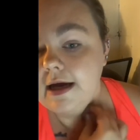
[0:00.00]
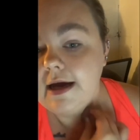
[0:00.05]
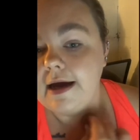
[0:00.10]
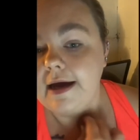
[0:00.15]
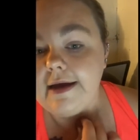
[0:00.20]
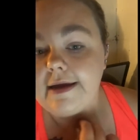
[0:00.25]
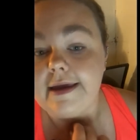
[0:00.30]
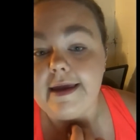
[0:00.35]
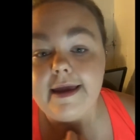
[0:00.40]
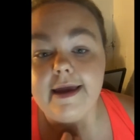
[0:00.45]
I
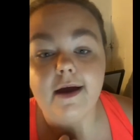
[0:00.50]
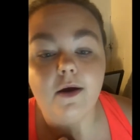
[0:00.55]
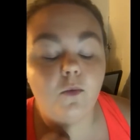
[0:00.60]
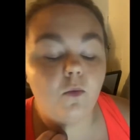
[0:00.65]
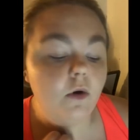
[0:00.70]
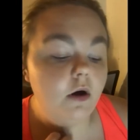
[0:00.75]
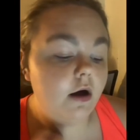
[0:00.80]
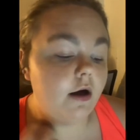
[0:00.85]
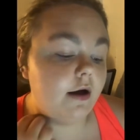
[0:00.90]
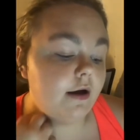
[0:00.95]
can't
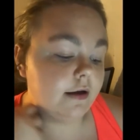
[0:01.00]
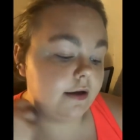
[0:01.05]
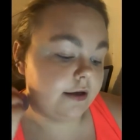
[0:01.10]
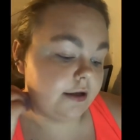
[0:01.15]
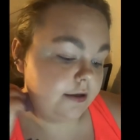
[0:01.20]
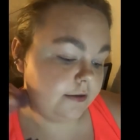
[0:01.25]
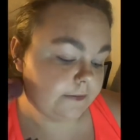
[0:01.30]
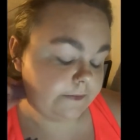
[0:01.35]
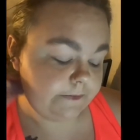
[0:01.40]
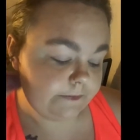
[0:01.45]
walk.
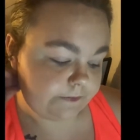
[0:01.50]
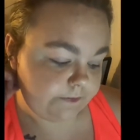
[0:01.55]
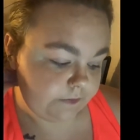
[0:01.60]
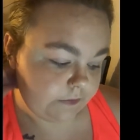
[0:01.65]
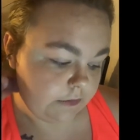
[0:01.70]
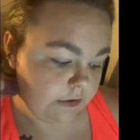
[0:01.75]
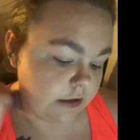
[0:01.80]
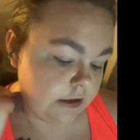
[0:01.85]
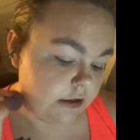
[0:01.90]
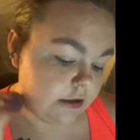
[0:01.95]

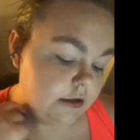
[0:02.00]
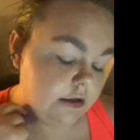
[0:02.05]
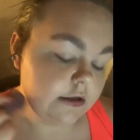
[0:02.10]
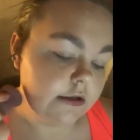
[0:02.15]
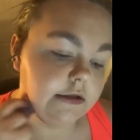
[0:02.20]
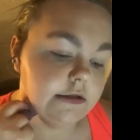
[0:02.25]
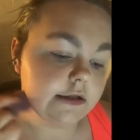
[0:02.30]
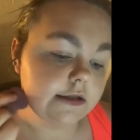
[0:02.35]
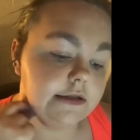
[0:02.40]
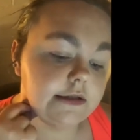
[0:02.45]

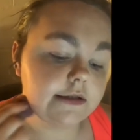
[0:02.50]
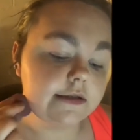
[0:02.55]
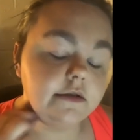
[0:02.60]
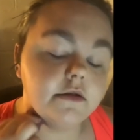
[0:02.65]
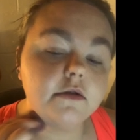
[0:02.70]
Just,